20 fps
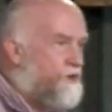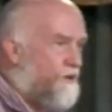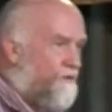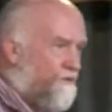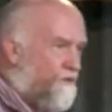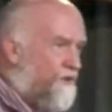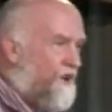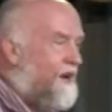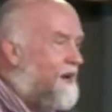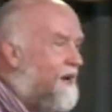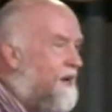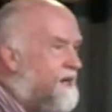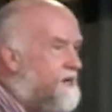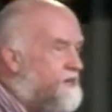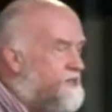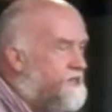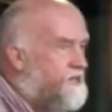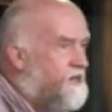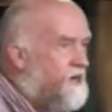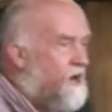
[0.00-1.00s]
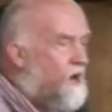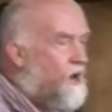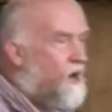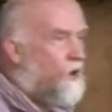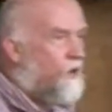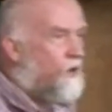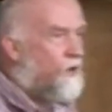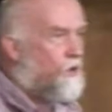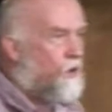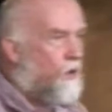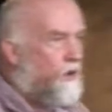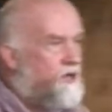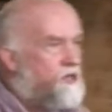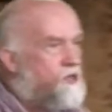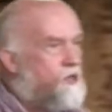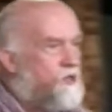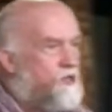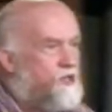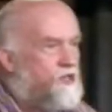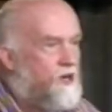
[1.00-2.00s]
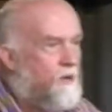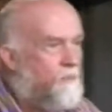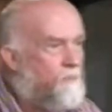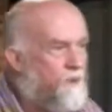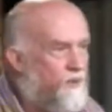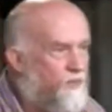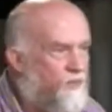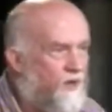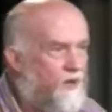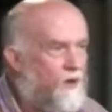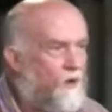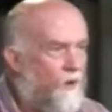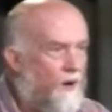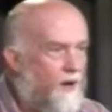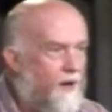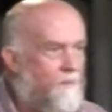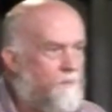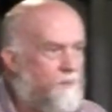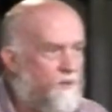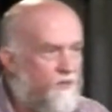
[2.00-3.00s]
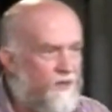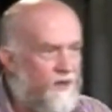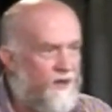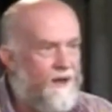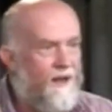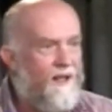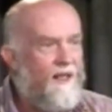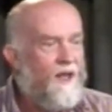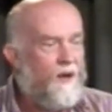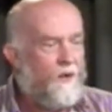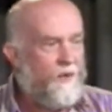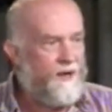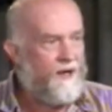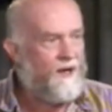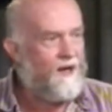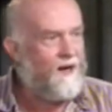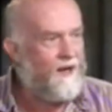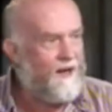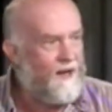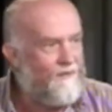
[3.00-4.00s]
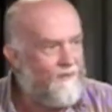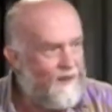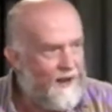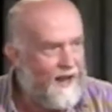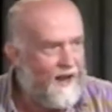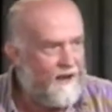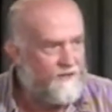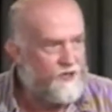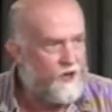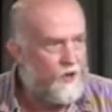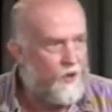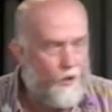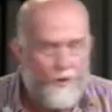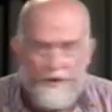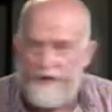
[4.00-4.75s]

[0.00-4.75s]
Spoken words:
feelings or according to sympathy or empathy. We need to live our lives according